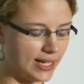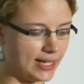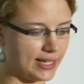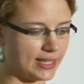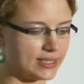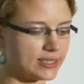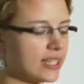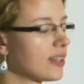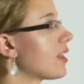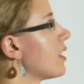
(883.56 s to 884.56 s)
And
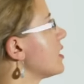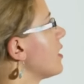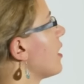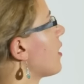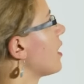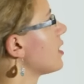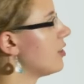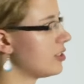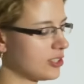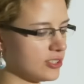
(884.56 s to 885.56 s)
the other thing that
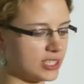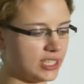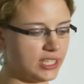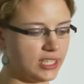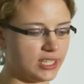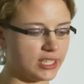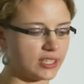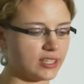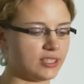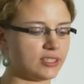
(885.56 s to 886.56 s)
you also see,
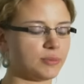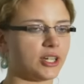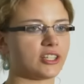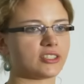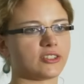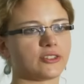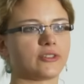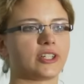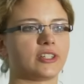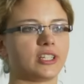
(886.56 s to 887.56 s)
like these bars are not
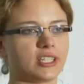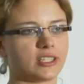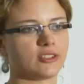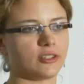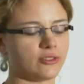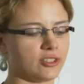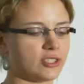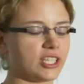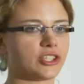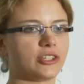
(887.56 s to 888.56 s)
very like, you have
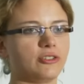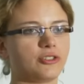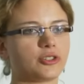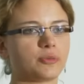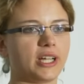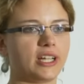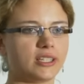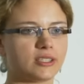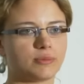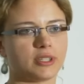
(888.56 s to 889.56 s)
such a huge
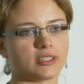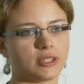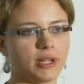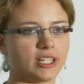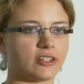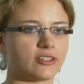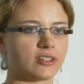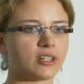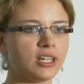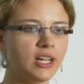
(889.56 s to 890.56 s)
space, but depending
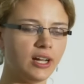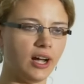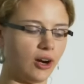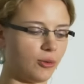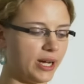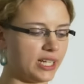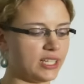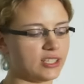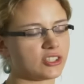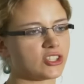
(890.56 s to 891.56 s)
on how
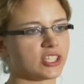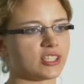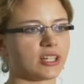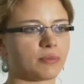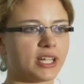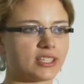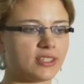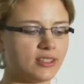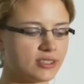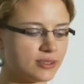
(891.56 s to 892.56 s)
many, it's just like
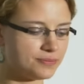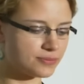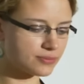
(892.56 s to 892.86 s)
pixels.